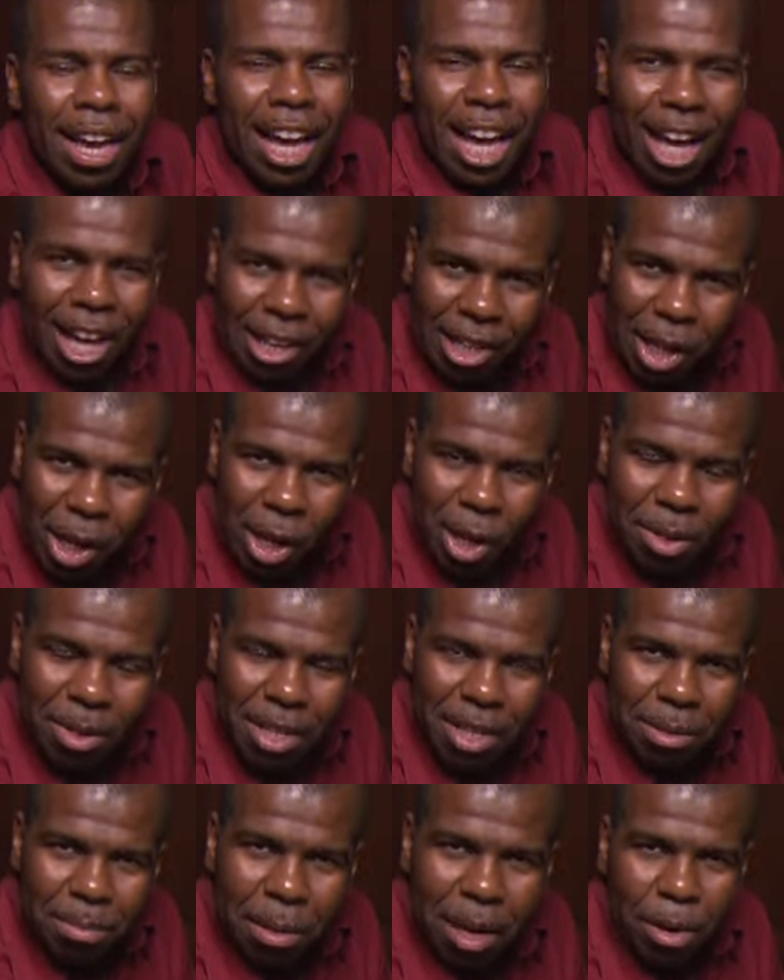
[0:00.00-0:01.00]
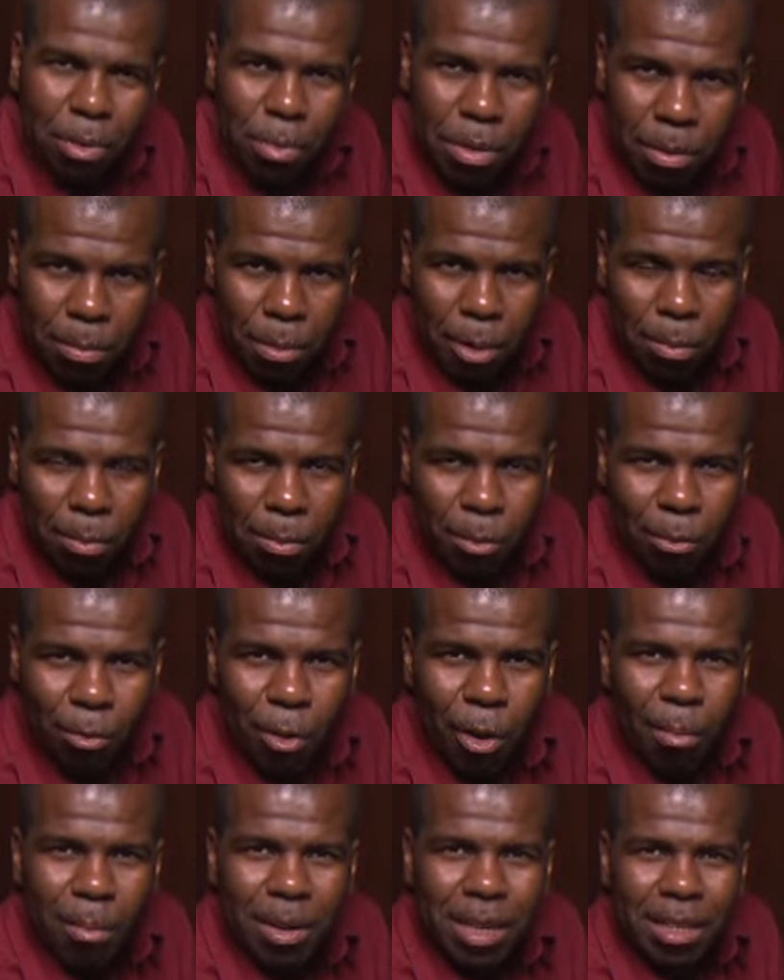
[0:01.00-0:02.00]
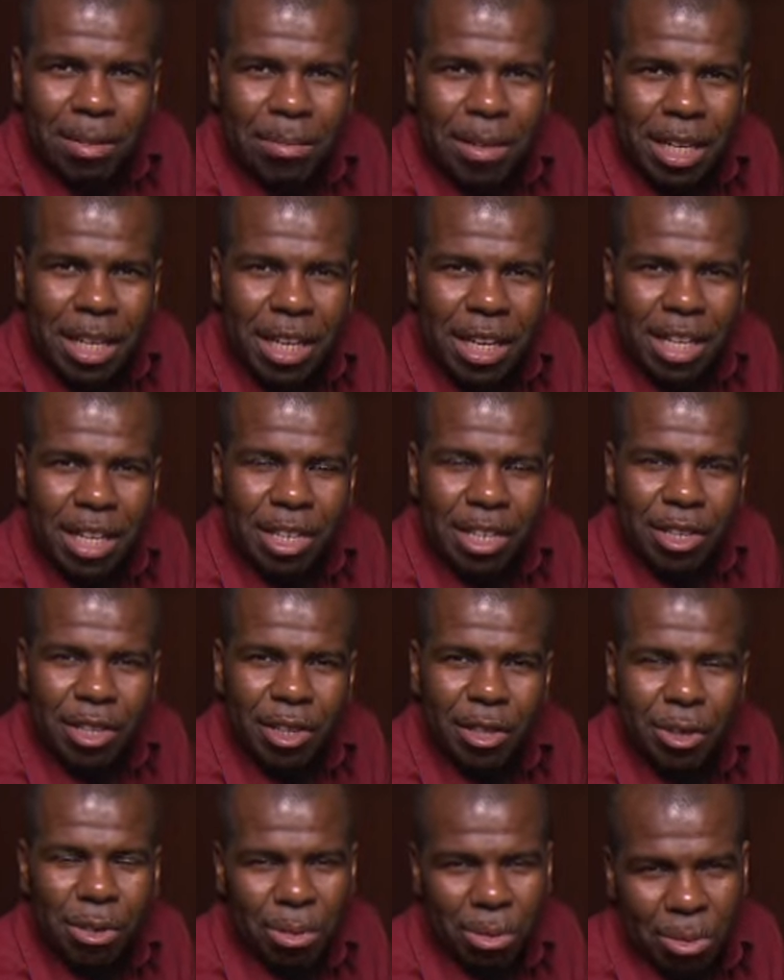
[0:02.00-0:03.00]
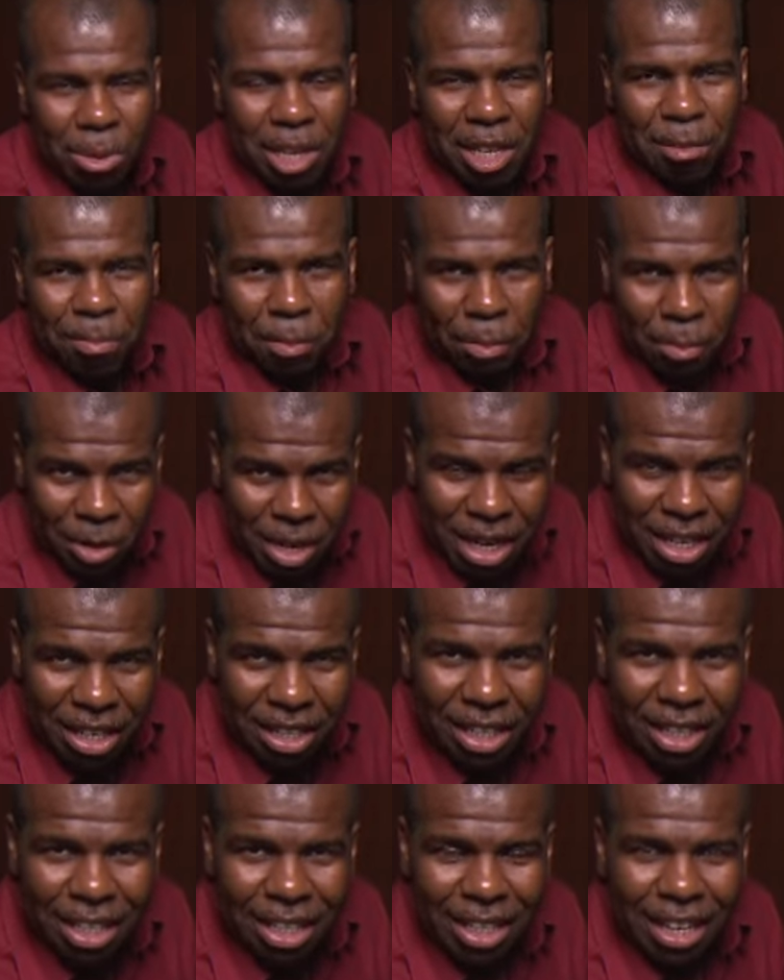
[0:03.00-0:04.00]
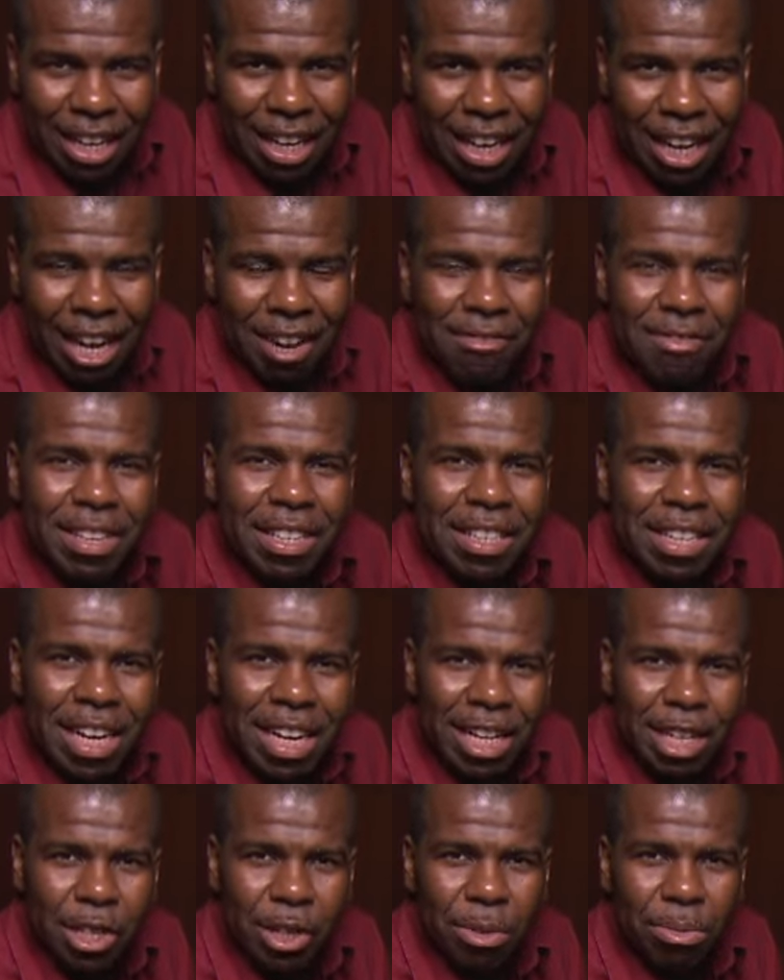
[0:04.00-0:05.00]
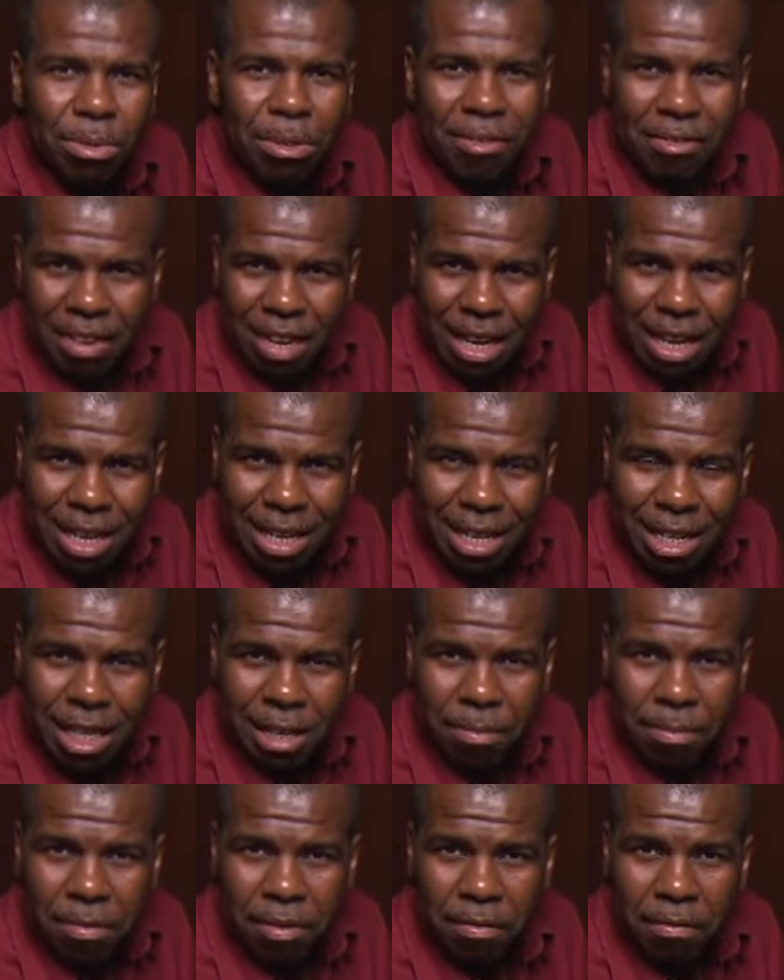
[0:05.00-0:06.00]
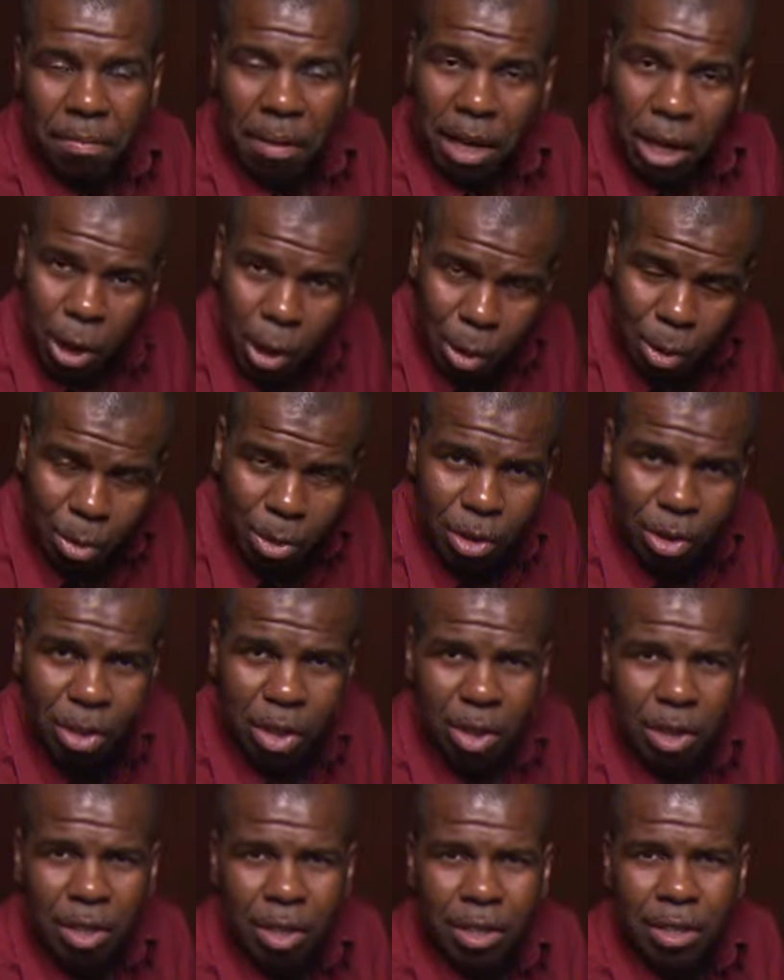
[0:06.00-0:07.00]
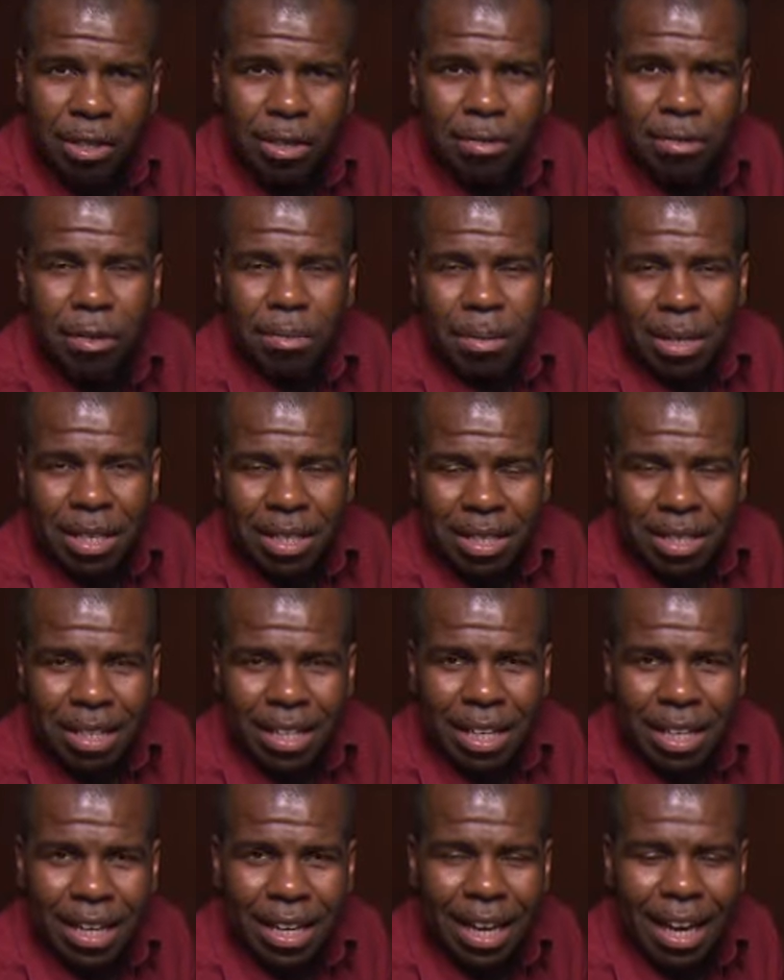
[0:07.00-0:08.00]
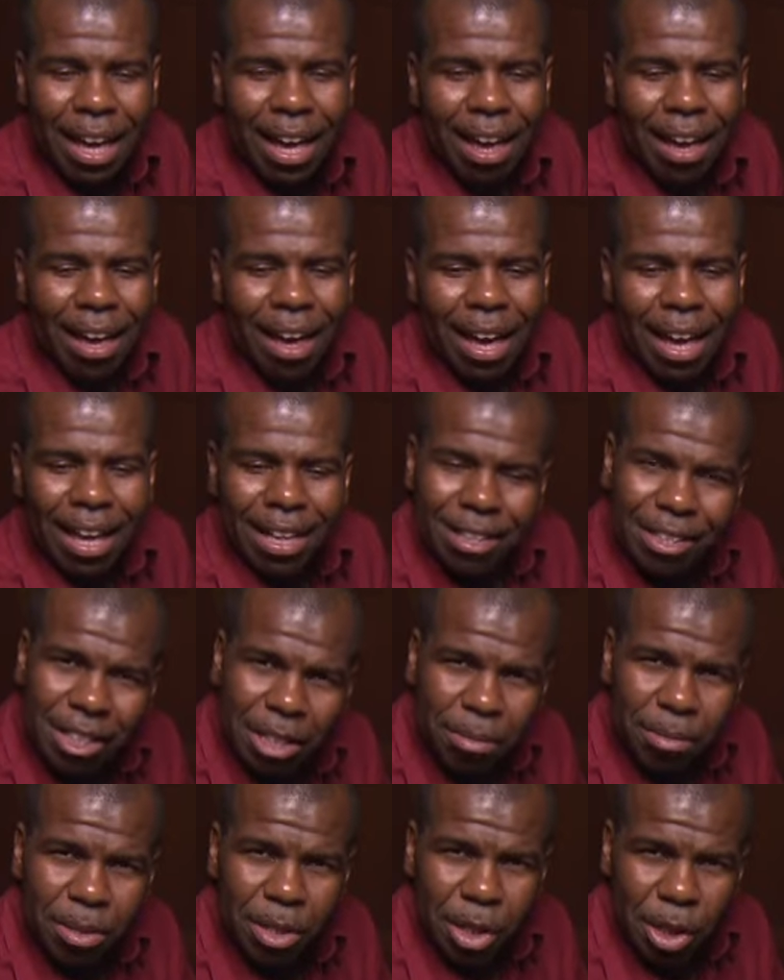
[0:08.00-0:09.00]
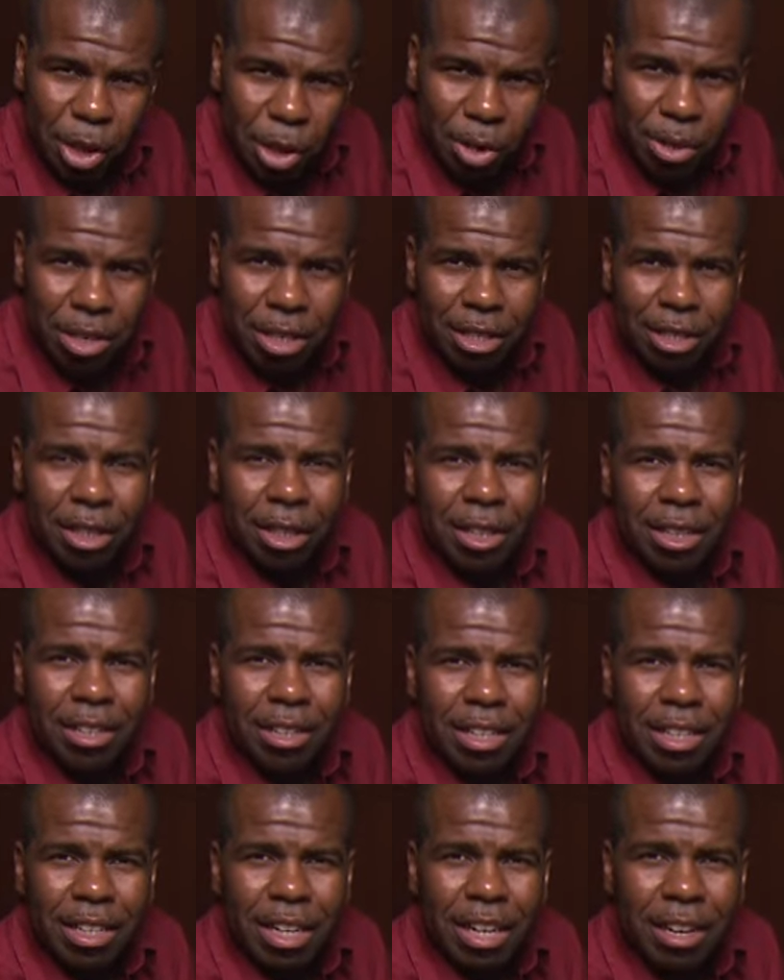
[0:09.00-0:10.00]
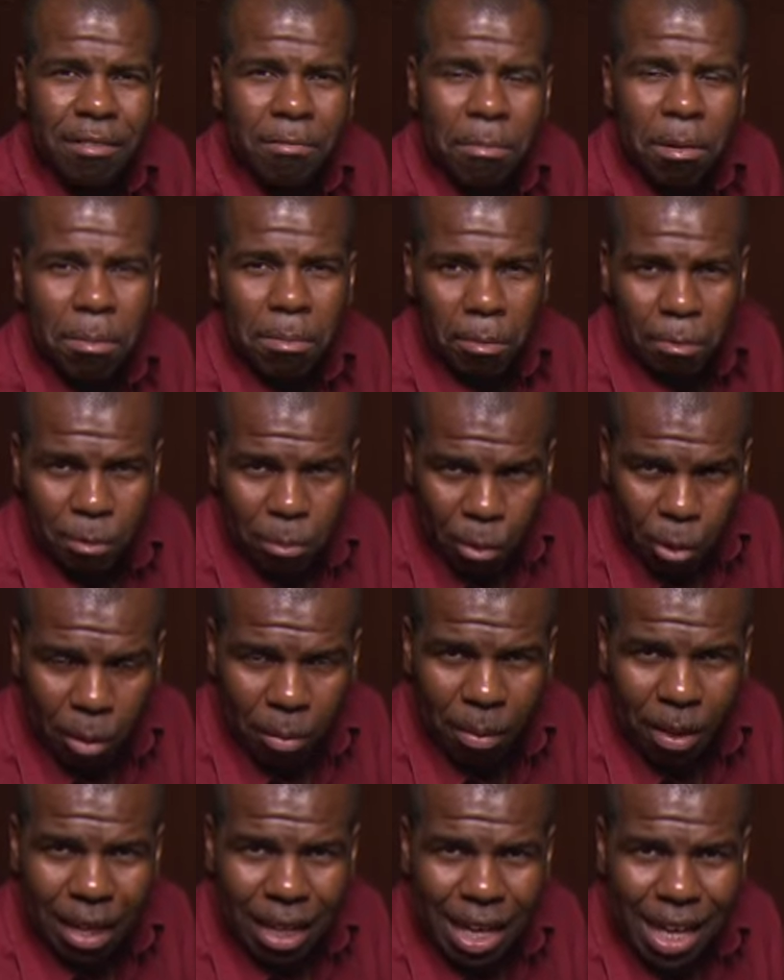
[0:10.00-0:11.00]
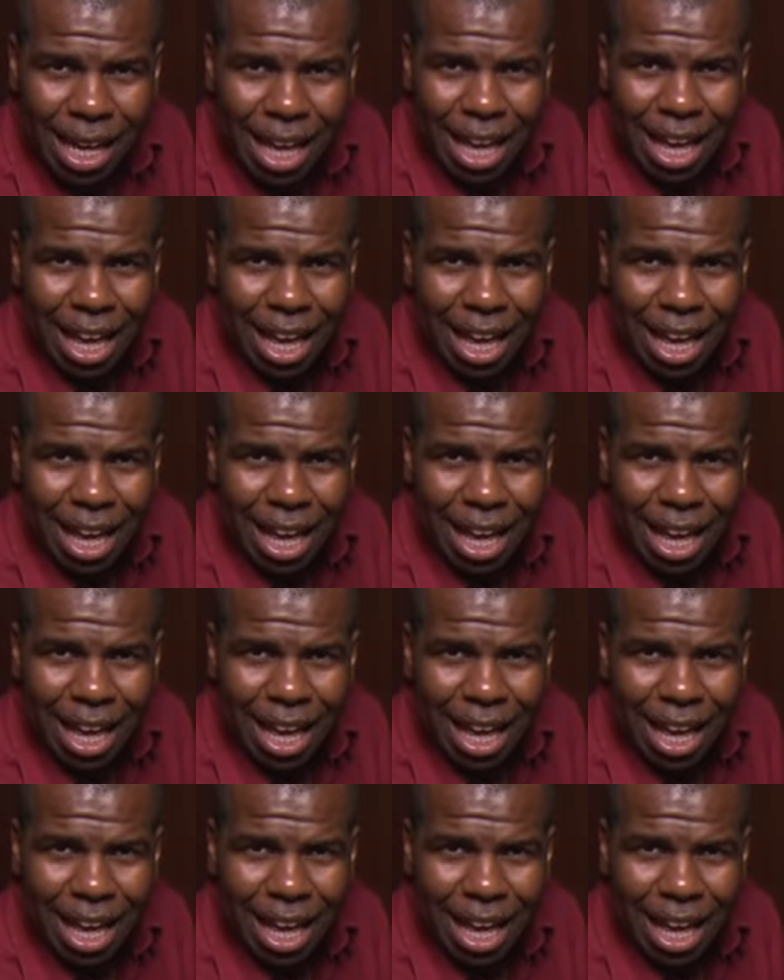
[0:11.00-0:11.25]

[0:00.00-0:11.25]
I call this my rebirth performance because through inspiration, I've decided to revise some of my older songs from my CD and some of the current songs that I've been performing,